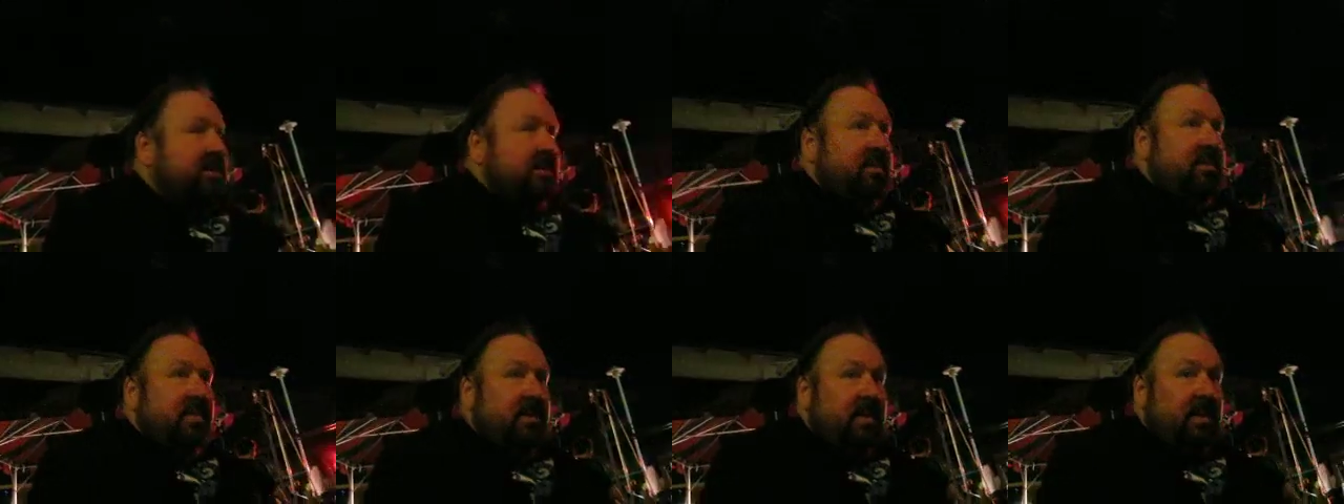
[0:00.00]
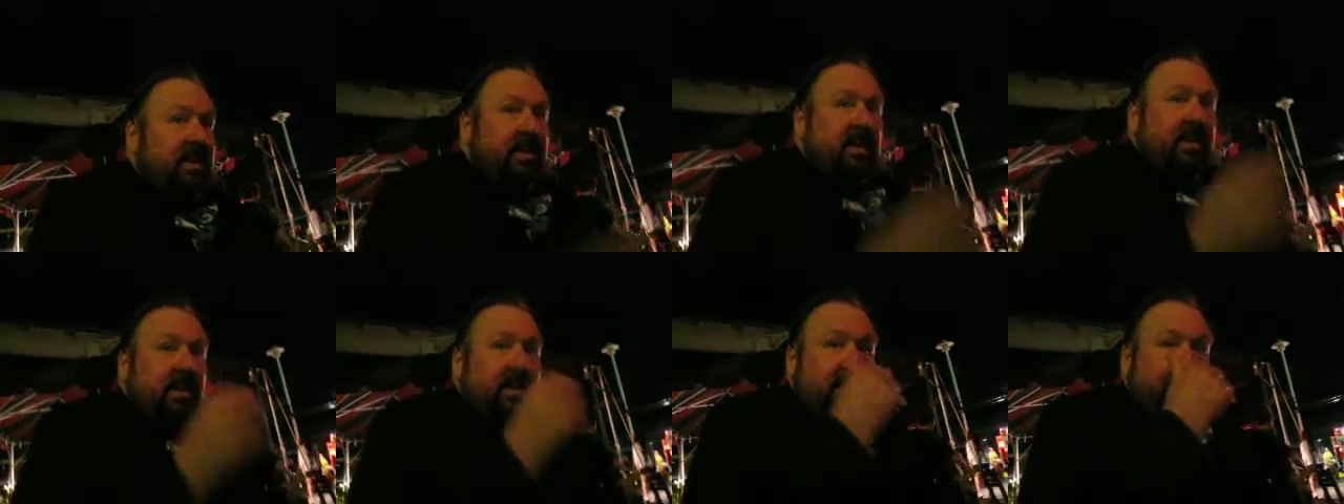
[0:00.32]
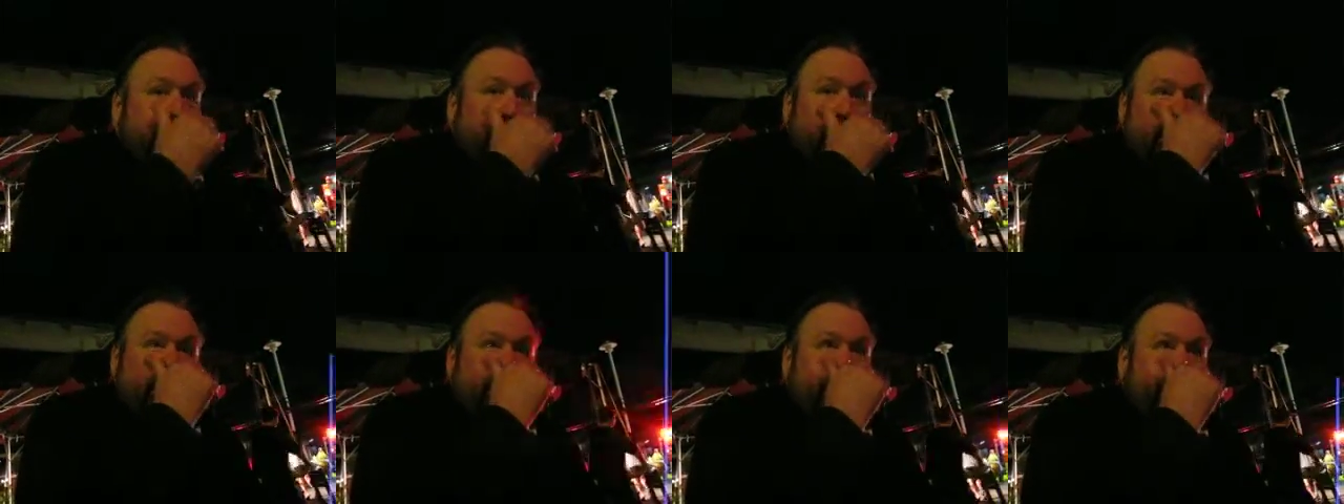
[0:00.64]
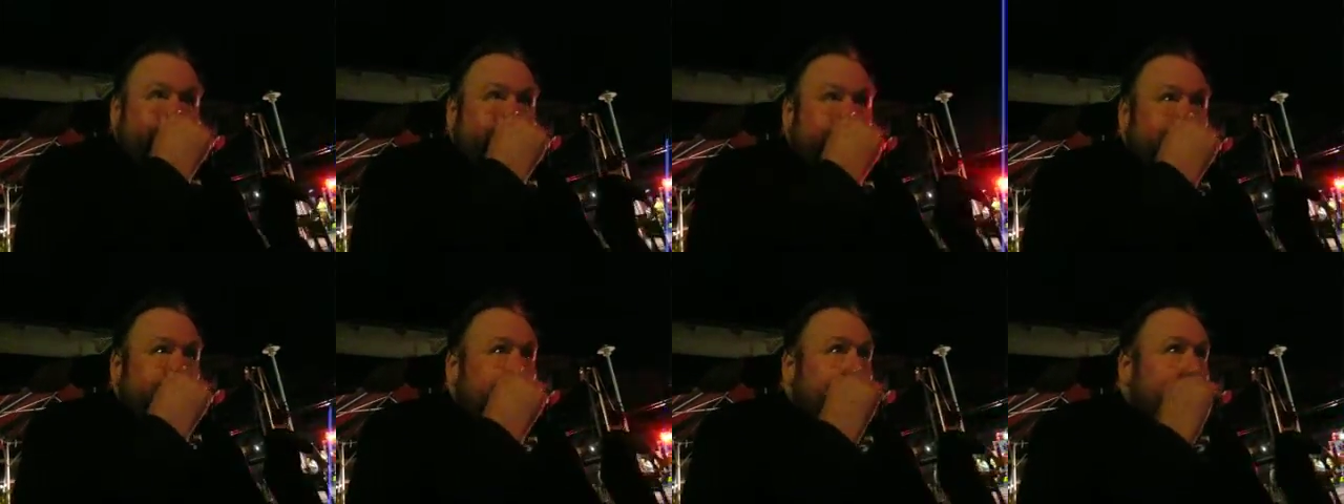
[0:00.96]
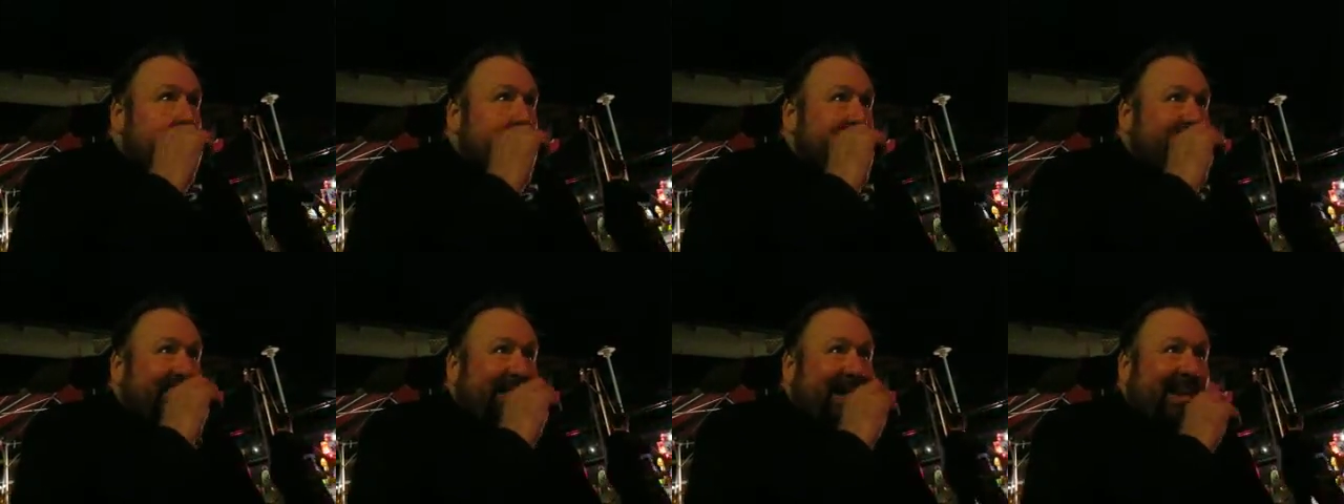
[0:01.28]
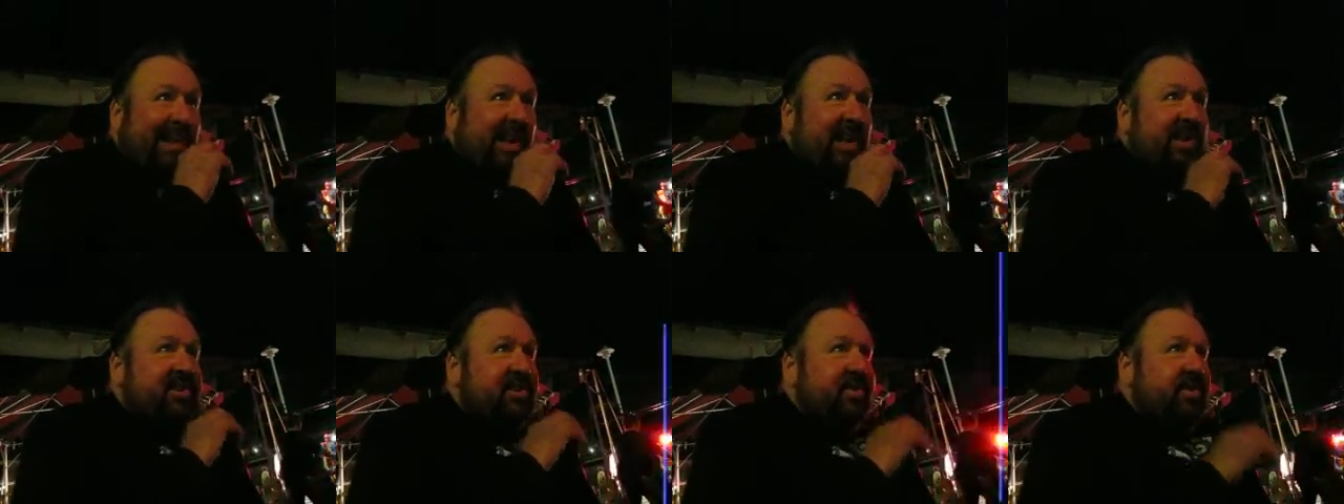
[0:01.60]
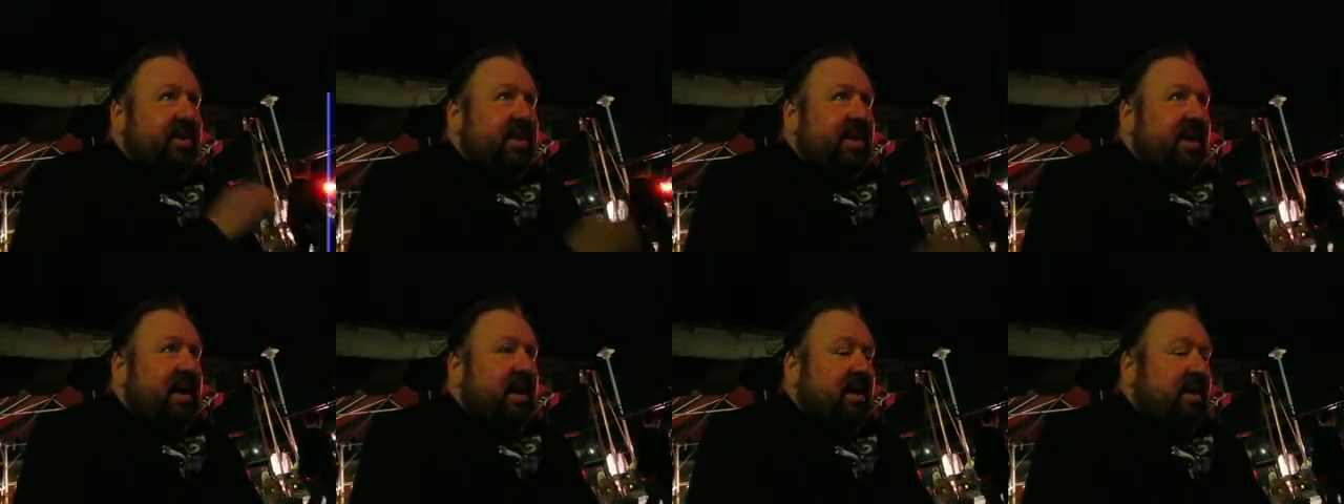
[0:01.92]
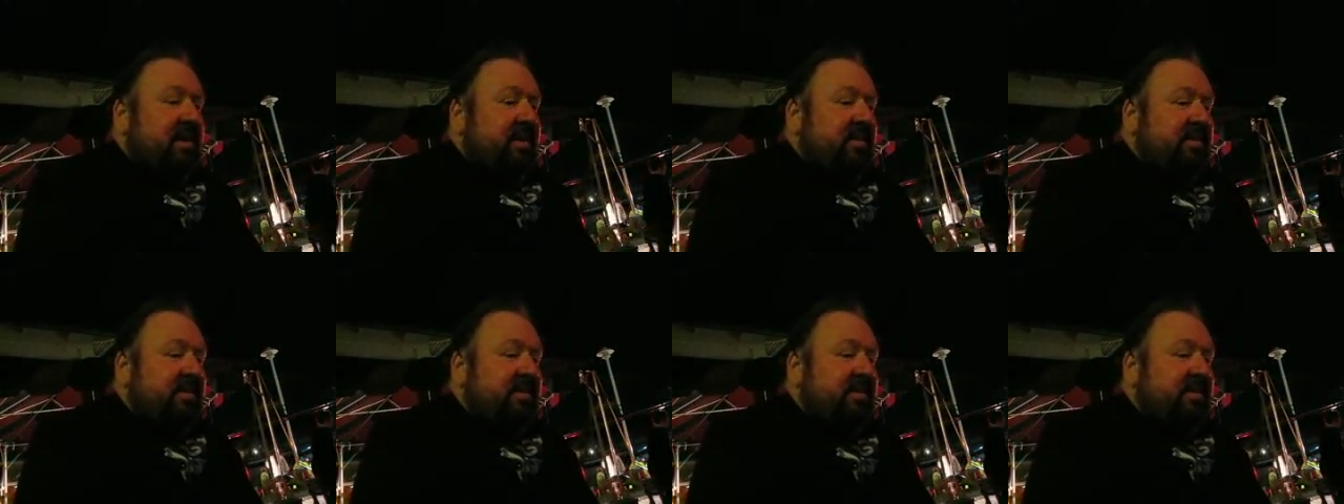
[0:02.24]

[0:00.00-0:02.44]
you know. So a lot of history there.